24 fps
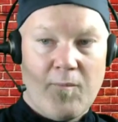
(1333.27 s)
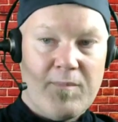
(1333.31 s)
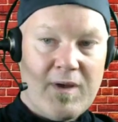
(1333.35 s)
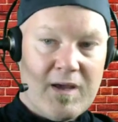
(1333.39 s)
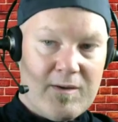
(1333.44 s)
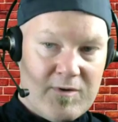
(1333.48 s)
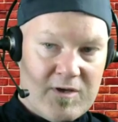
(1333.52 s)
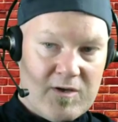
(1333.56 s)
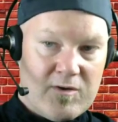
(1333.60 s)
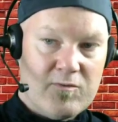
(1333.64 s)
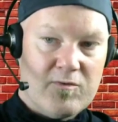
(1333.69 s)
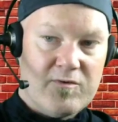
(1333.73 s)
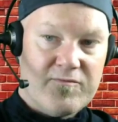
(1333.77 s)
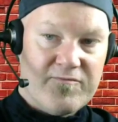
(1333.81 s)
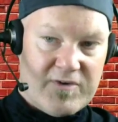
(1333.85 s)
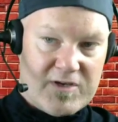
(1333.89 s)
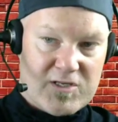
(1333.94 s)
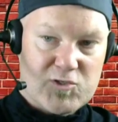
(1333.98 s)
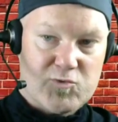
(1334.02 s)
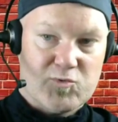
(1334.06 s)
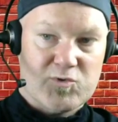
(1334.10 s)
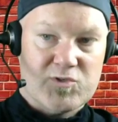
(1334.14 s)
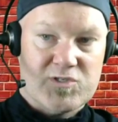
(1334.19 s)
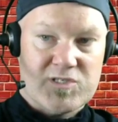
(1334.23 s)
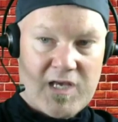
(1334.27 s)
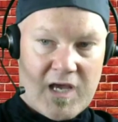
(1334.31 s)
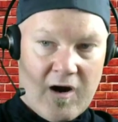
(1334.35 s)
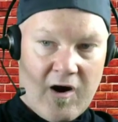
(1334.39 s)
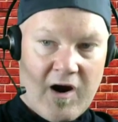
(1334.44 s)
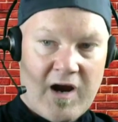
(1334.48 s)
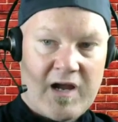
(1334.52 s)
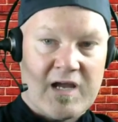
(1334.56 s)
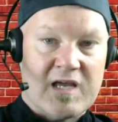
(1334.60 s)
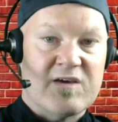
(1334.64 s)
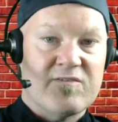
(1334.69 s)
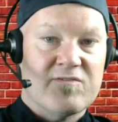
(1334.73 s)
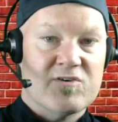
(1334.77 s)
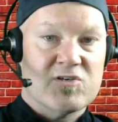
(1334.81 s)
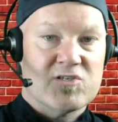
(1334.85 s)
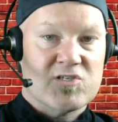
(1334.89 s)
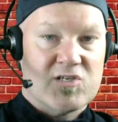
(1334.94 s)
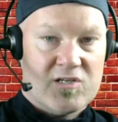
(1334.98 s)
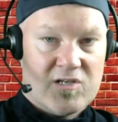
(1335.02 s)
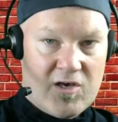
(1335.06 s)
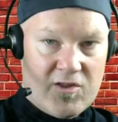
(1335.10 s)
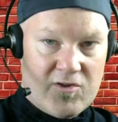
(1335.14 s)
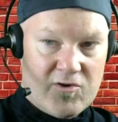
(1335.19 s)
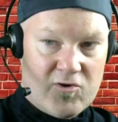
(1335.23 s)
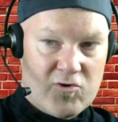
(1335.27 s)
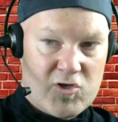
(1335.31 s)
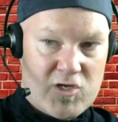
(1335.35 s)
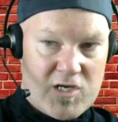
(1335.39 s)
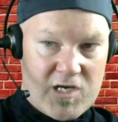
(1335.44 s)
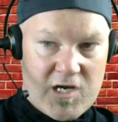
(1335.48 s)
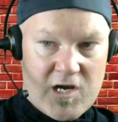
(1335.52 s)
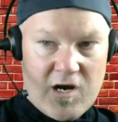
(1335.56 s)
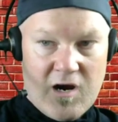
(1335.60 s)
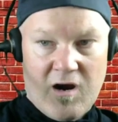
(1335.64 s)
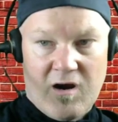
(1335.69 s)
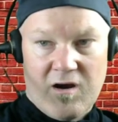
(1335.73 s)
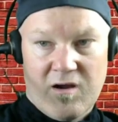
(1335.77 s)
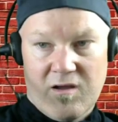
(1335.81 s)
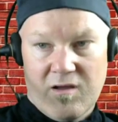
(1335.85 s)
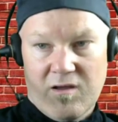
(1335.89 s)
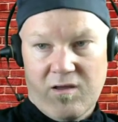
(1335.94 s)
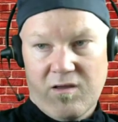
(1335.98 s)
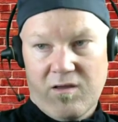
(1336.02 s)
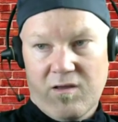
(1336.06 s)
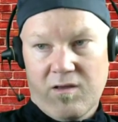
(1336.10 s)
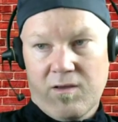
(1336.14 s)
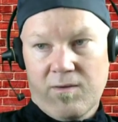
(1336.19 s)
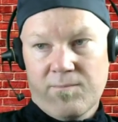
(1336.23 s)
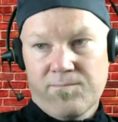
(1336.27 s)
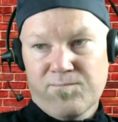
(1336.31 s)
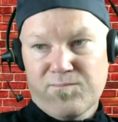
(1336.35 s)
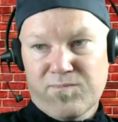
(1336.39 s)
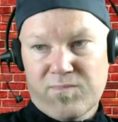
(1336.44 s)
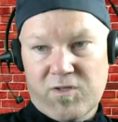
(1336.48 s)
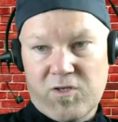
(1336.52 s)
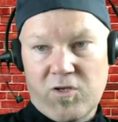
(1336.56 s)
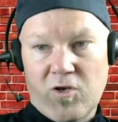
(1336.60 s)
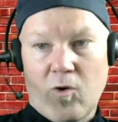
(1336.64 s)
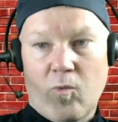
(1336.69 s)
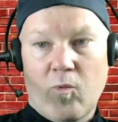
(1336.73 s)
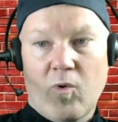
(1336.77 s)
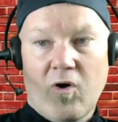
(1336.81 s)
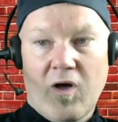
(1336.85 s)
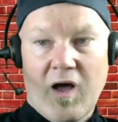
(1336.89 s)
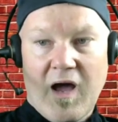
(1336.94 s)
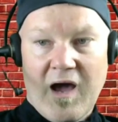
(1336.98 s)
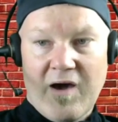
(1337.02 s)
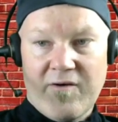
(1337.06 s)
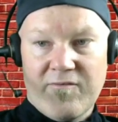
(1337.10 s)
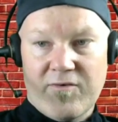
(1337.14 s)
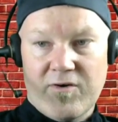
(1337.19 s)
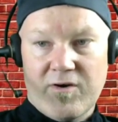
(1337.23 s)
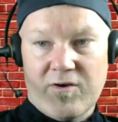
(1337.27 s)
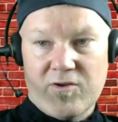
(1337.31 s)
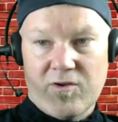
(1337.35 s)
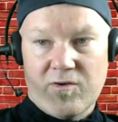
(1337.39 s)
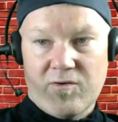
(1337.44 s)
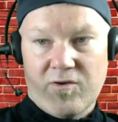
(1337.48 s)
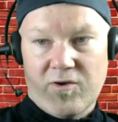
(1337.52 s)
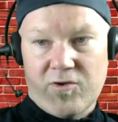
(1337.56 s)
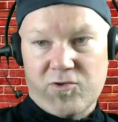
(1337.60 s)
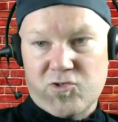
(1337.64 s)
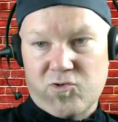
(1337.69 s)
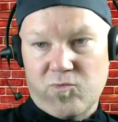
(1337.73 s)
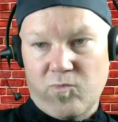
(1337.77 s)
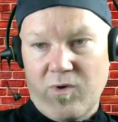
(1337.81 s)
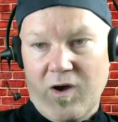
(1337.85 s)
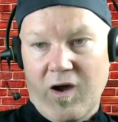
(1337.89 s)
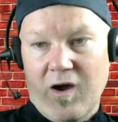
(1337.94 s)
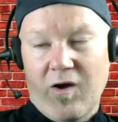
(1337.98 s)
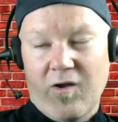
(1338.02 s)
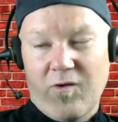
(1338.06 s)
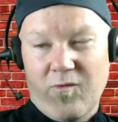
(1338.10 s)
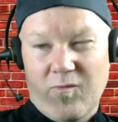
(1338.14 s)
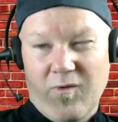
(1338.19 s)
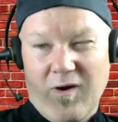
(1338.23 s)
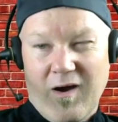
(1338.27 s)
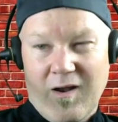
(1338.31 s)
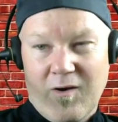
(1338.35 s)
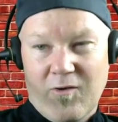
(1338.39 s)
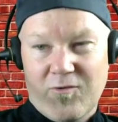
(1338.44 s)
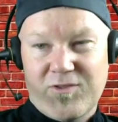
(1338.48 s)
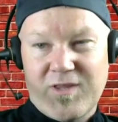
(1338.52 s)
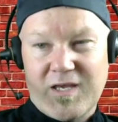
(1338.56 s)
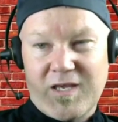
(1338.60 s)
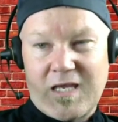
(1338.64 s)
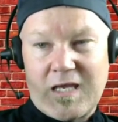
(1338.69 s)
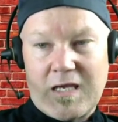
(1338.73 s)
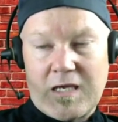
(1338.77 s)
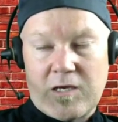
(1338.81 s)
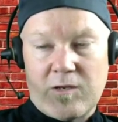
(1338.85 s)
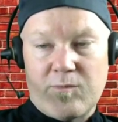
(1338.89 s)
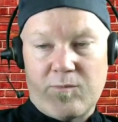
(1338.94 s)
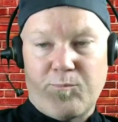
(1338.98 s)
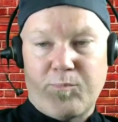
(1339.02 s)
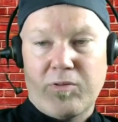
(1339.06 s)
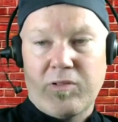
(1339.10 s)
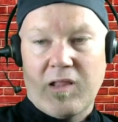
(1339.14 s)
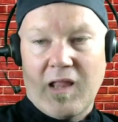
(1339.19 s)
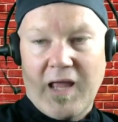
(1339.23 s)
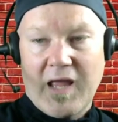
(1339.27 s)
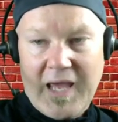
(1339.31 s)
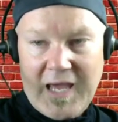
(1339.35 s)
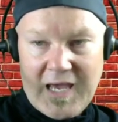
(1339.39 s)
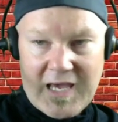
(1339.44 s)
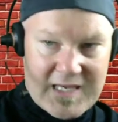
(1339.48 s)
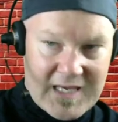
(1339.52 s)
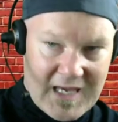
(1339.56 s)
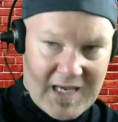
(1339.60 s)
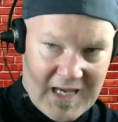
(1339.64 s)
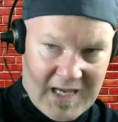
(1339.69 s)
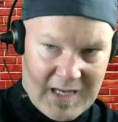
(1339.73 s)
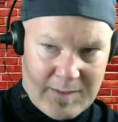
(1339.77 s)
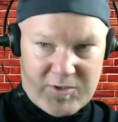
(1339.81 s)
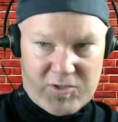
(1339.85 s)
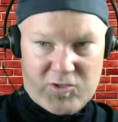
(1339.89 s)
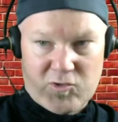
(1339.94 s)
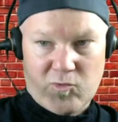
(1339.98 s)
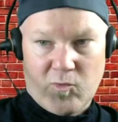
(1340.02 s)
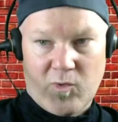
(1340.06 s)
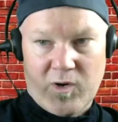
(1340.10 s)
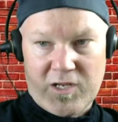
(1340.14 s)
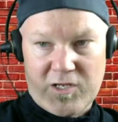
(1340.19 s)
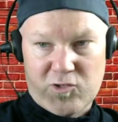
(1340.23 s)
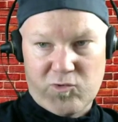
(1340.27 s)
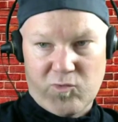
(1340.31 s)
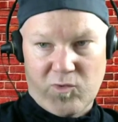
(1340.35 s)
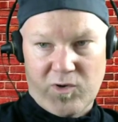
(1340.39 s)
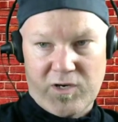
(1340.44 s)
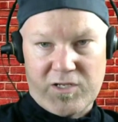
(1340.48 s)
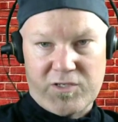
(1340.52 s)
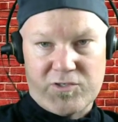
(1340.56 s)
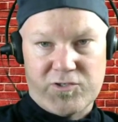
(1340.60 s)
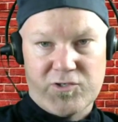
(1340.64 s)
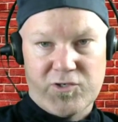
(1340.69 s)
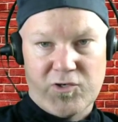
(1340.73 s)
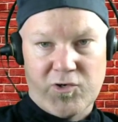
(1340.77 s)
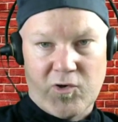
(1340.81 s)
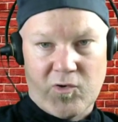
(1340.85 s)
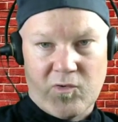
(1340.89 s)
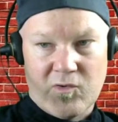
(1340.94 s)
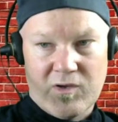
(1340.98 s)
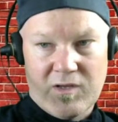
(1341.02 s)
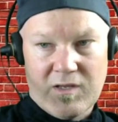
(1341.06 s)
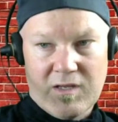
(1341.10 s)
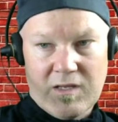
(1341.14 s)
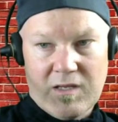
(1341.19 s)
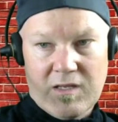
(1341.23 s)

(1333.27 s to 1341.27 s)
Maybe Vince would say, all right, give us another year. We'll have, I don't think he could play a game in 2022.